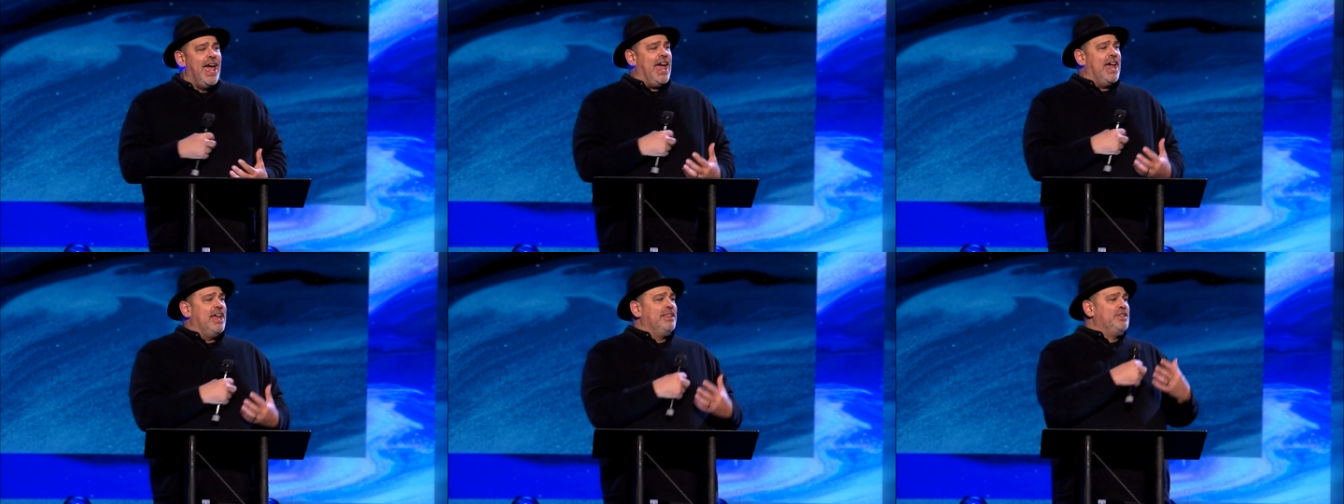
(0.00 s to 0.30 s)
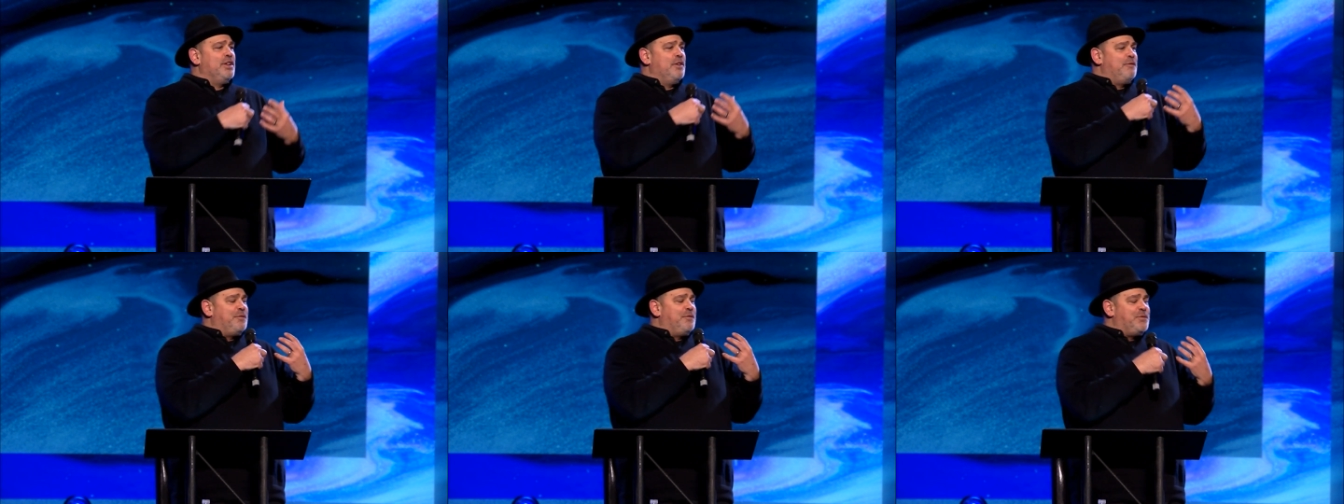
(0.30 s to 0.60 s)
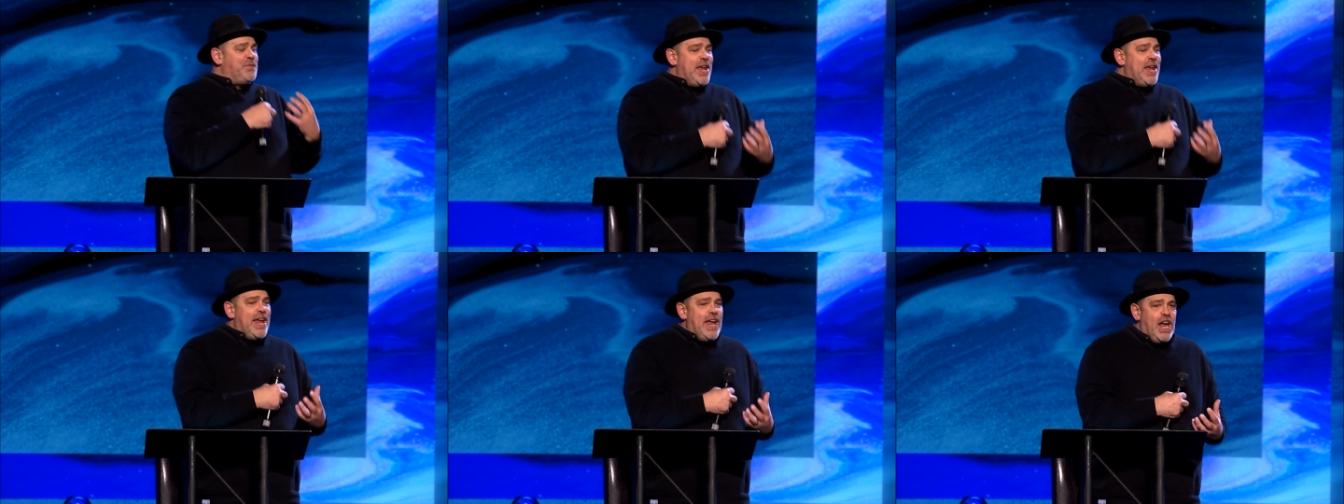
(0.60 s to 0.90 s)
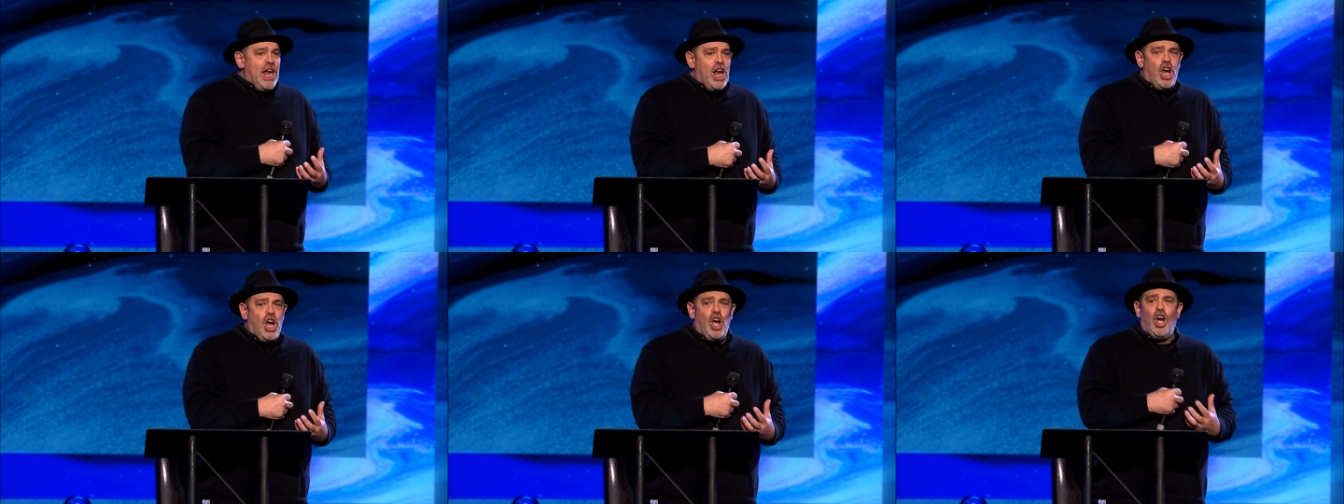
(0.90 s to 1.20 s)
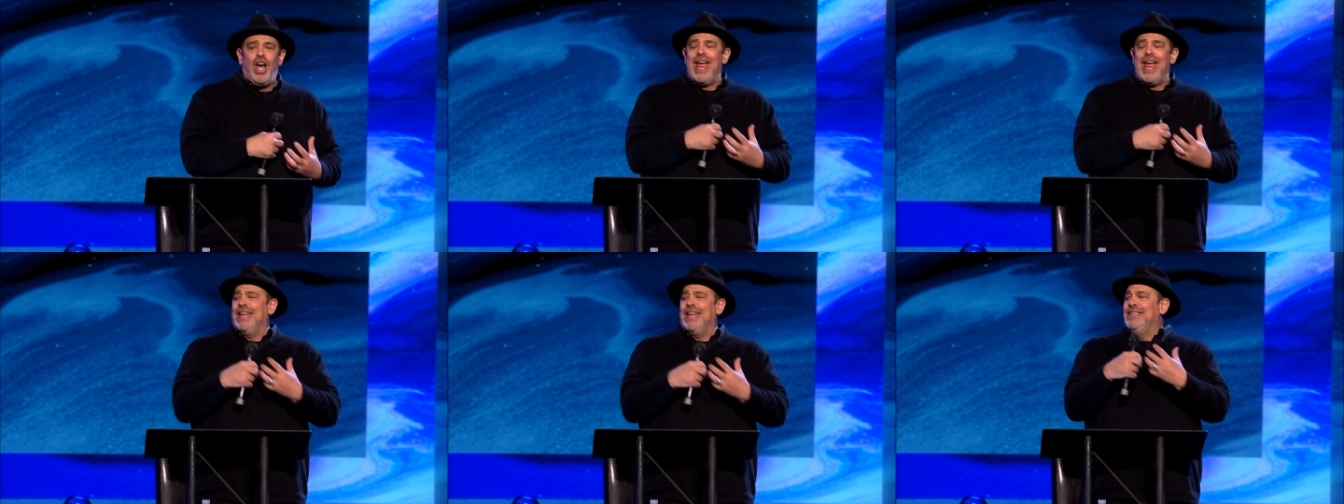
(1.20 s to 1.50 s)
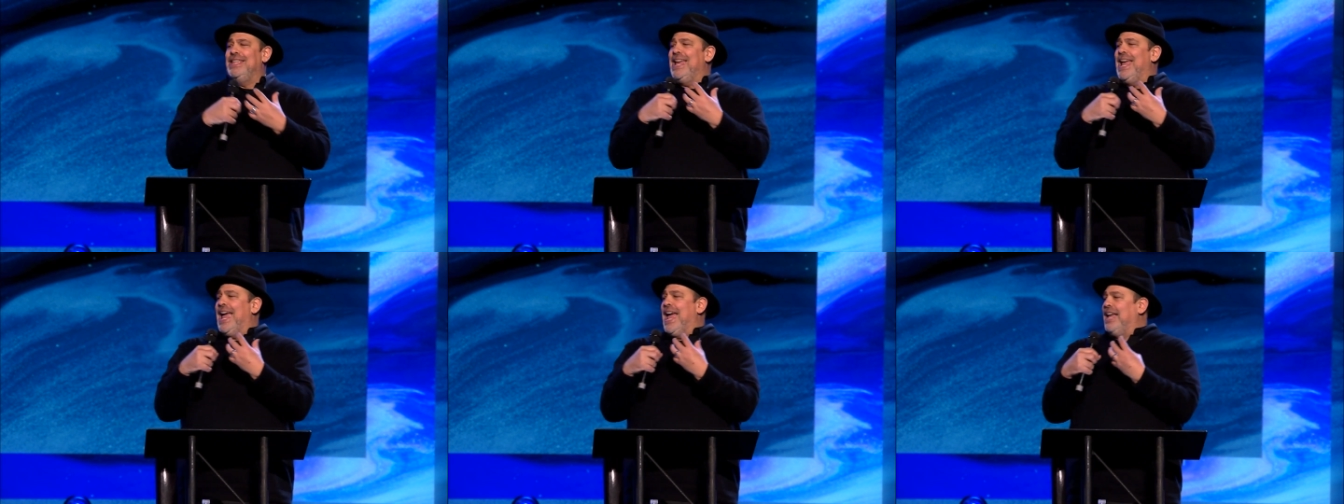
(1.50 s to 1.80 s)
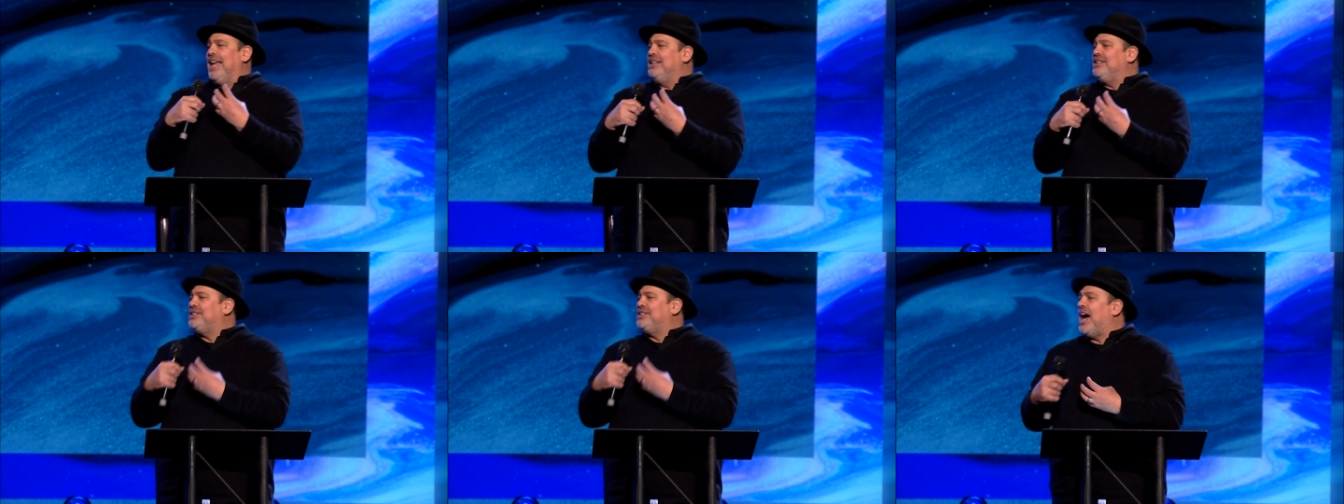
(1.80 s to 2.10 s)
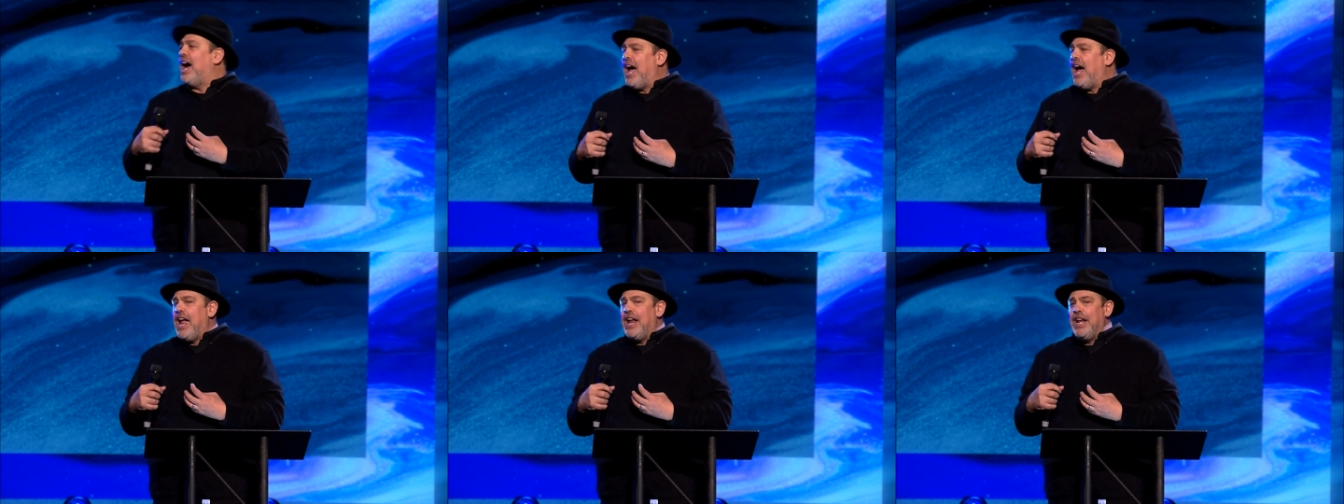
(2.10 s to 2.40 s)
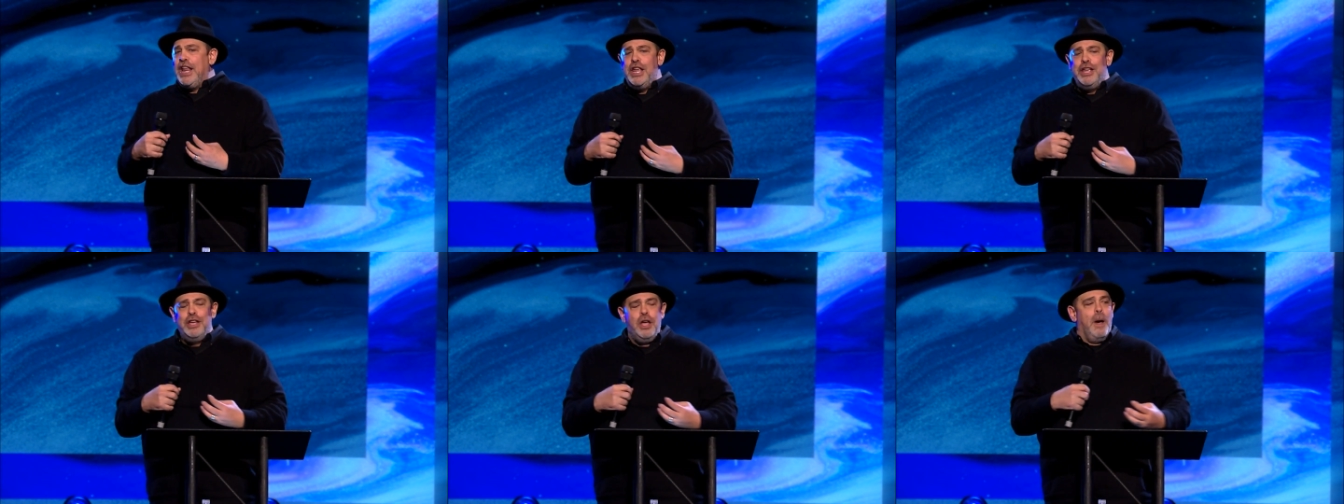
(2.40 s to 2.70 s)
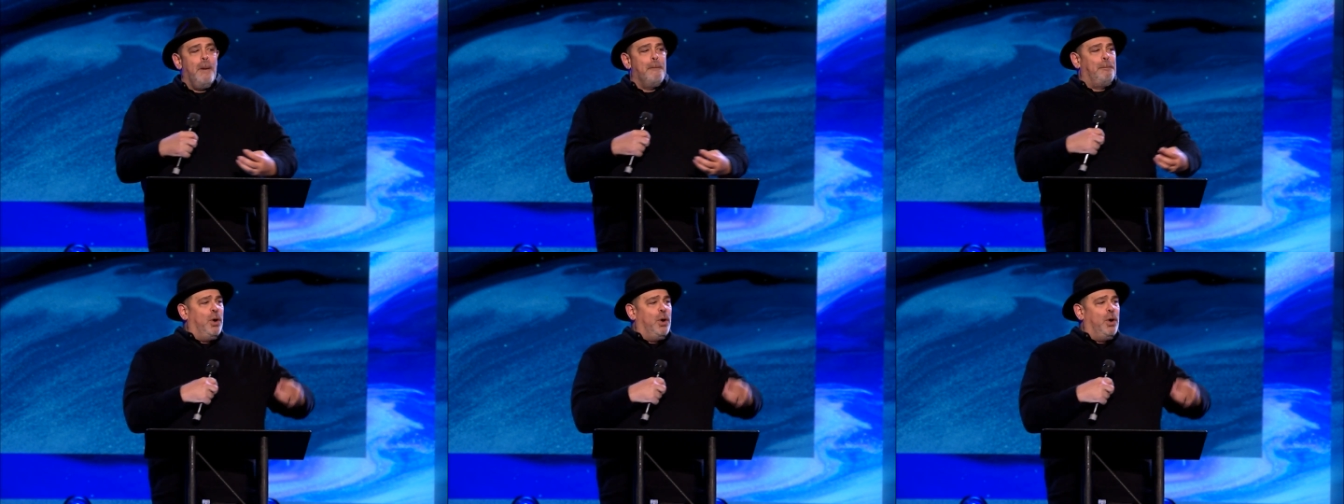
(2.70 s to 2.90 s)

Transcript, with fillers: And the fear and the anxiety